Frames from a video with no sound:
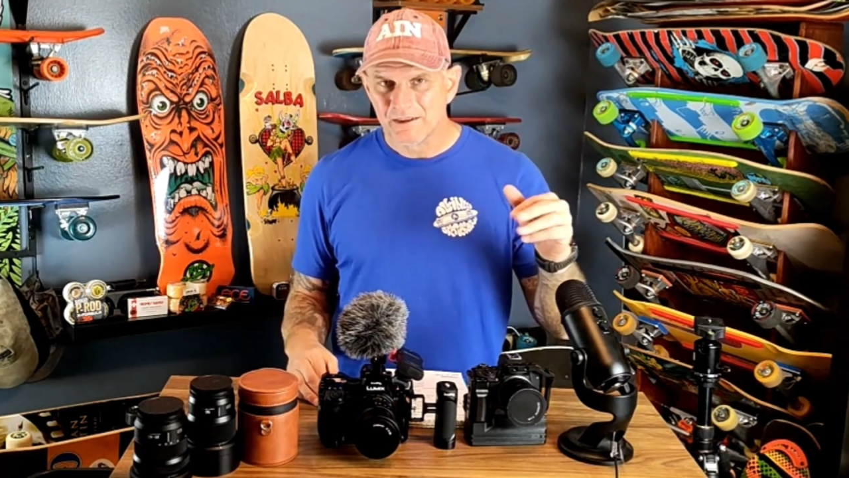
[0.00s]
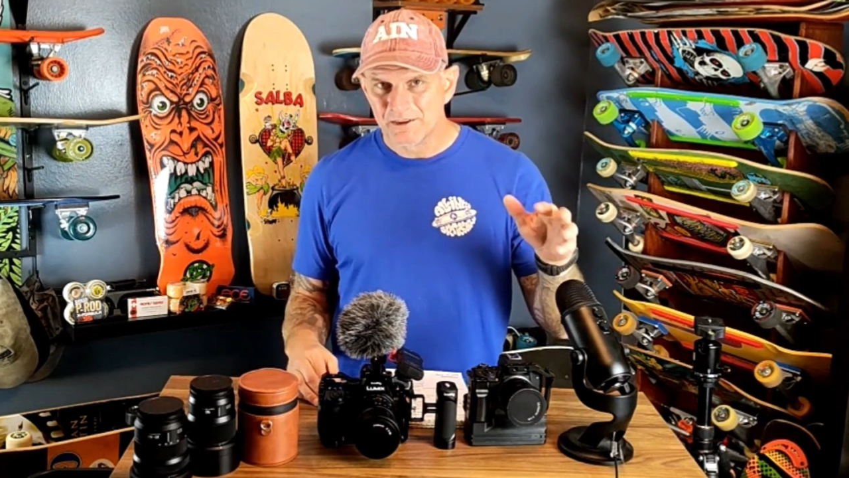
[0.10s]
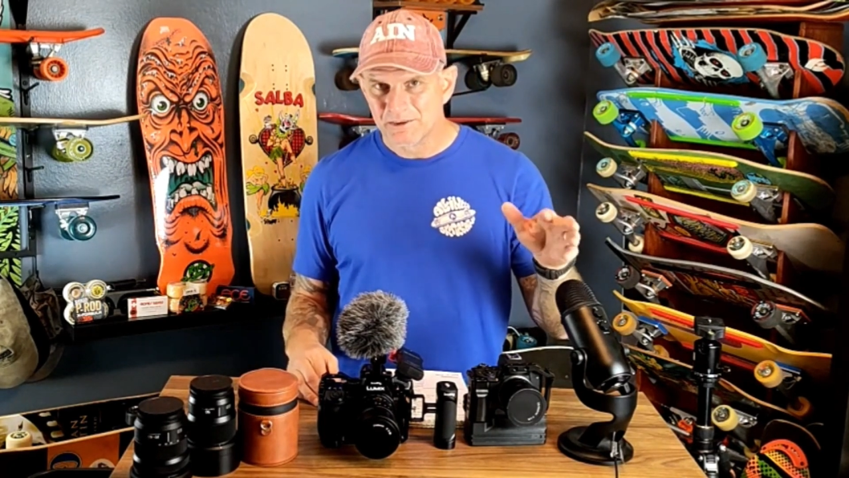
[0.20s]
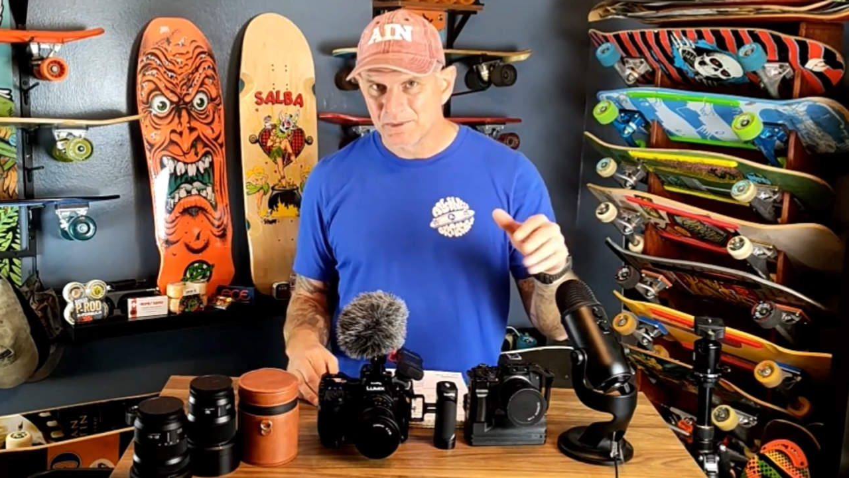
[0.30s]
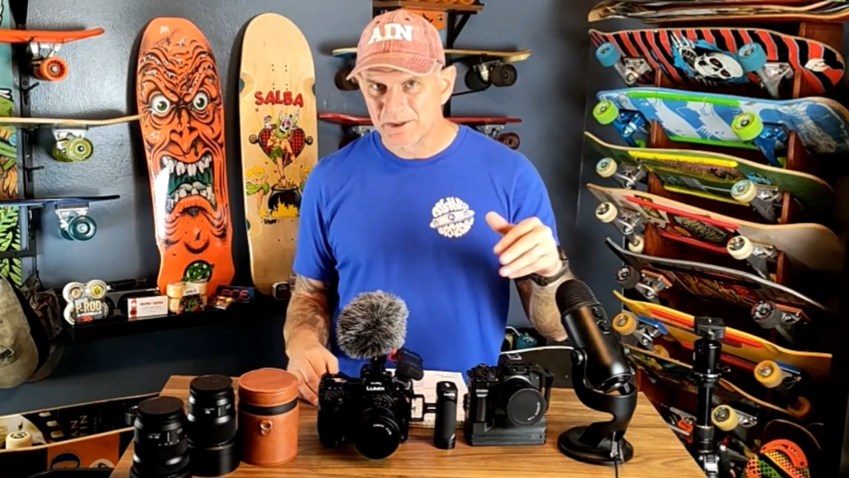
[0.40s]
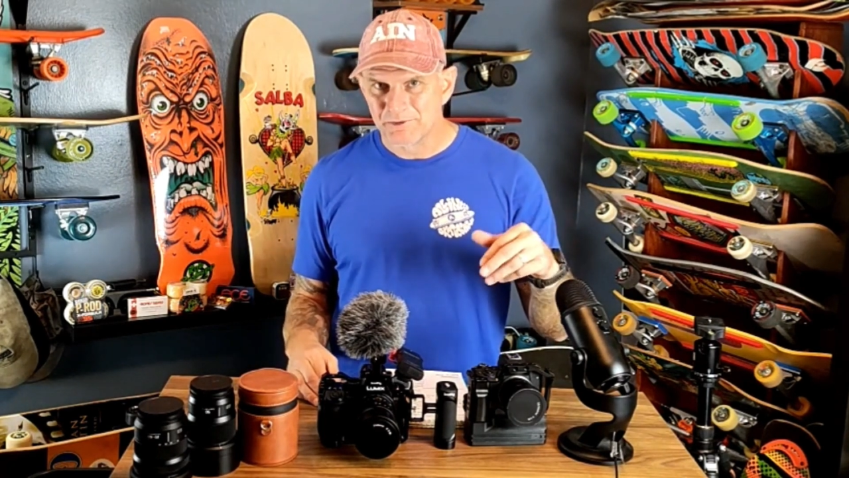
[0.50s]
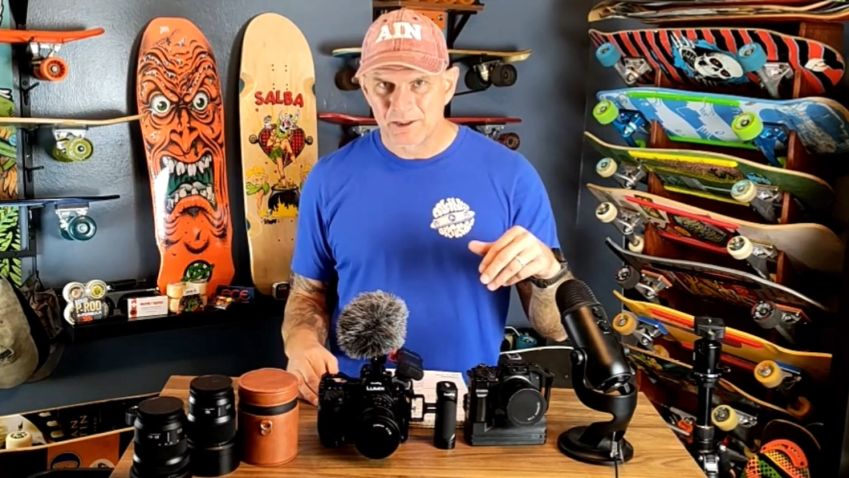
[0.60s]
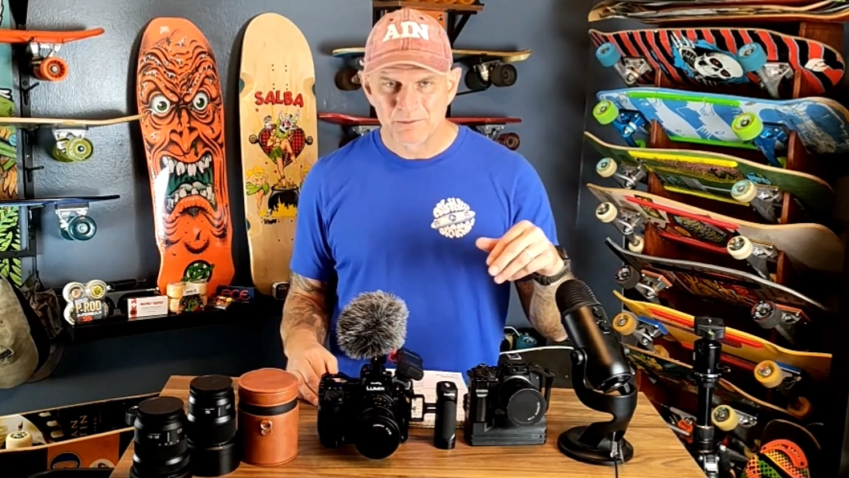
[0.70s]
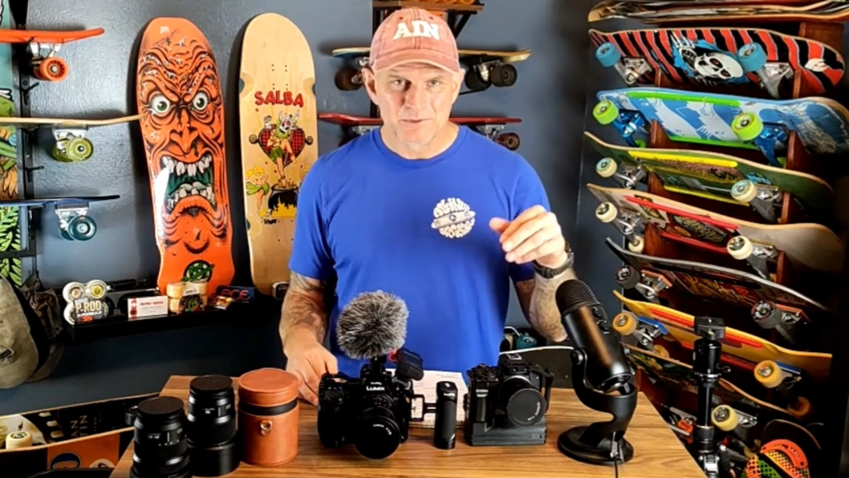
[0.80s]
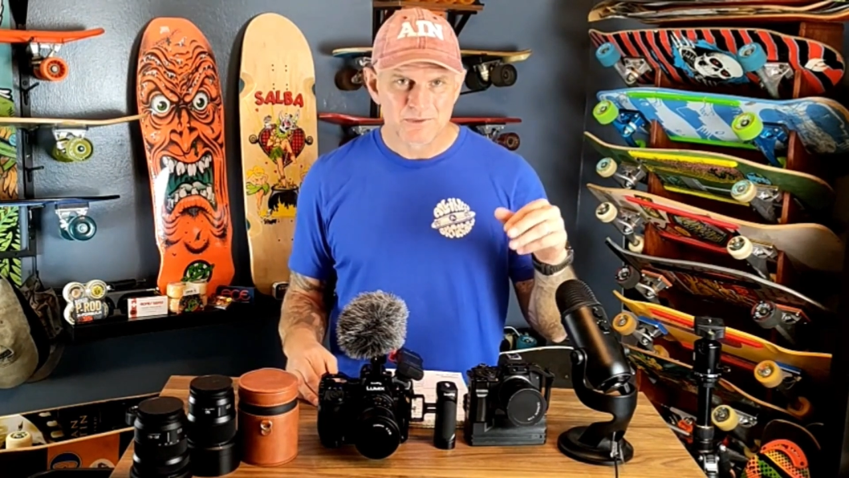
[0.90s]
120
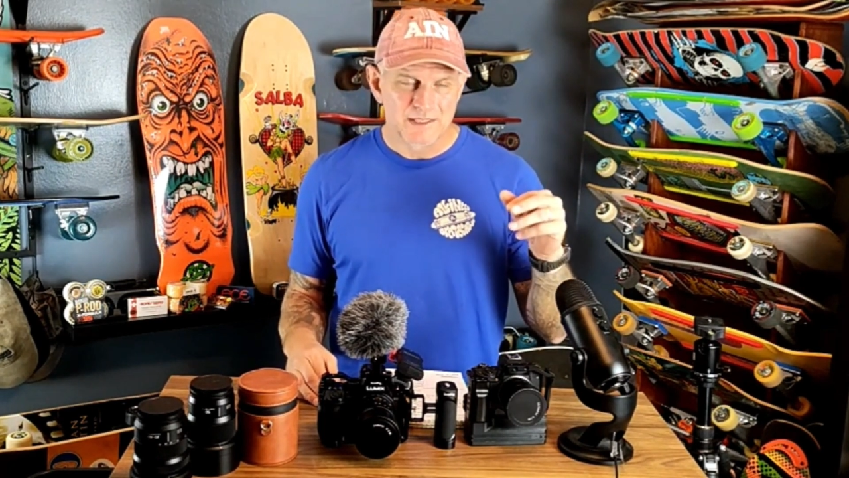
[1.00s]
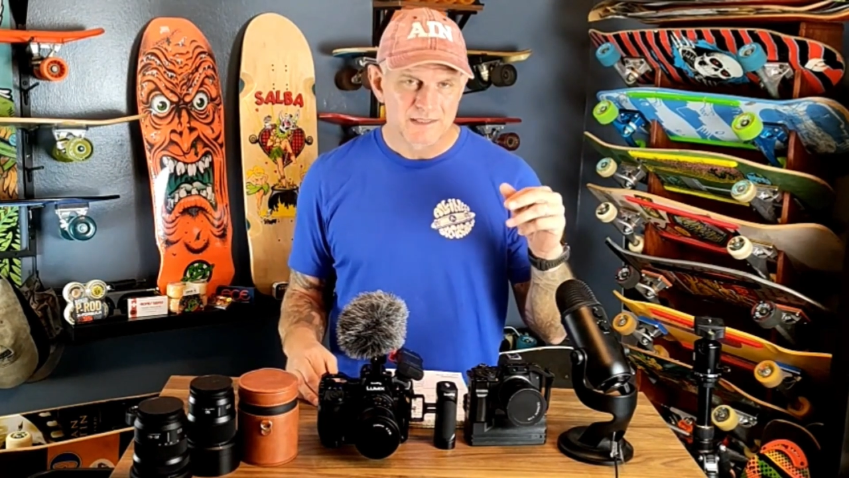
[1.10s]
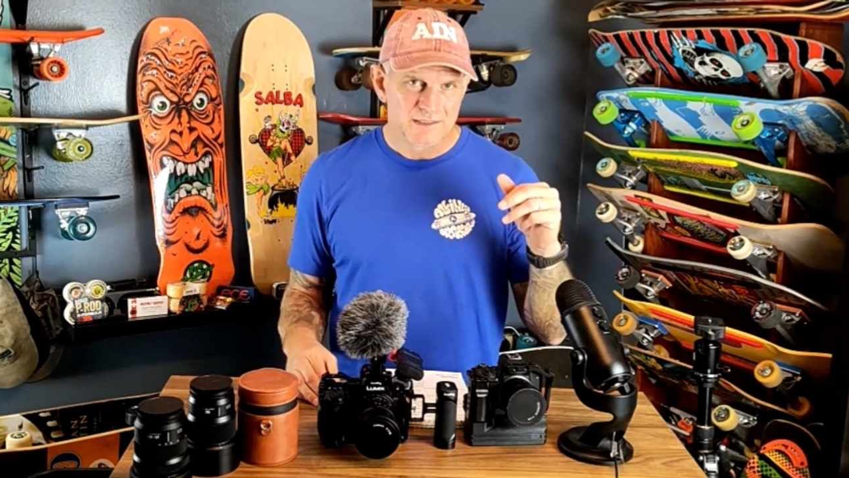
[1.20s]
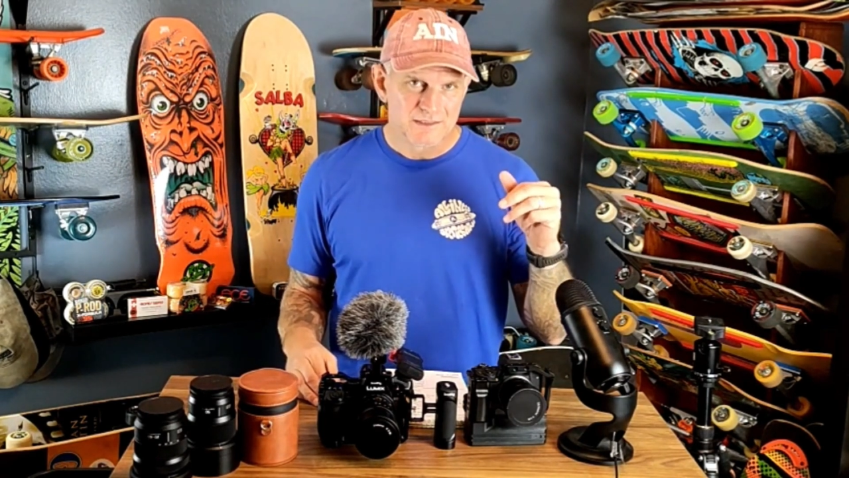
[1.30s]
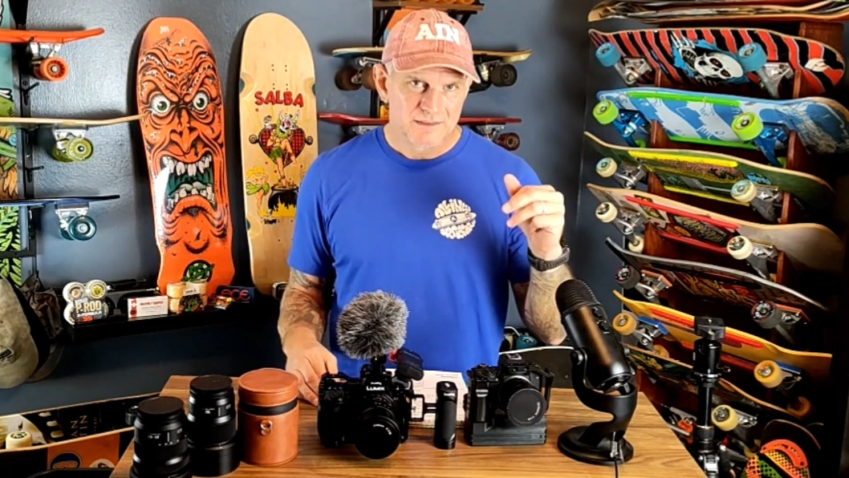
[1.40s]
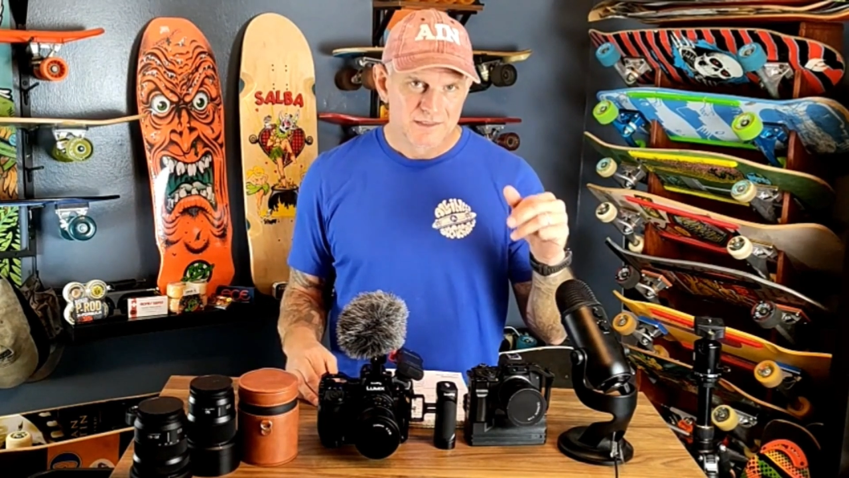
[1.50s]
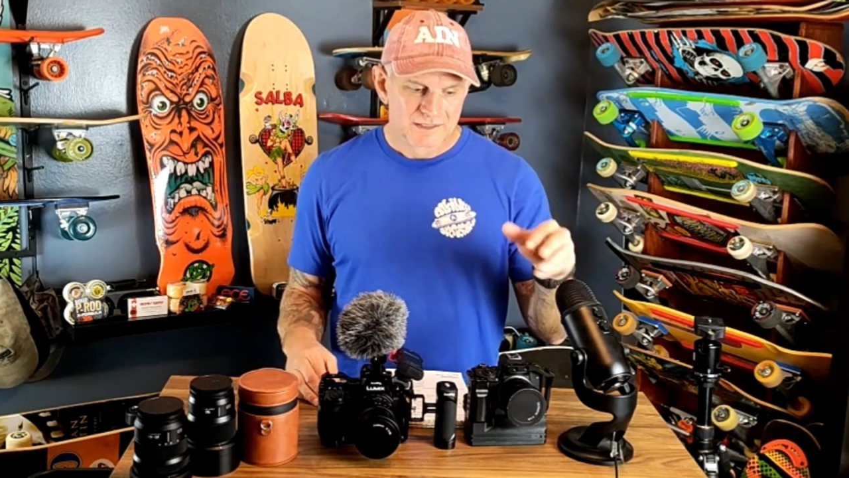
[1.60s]
frames per second.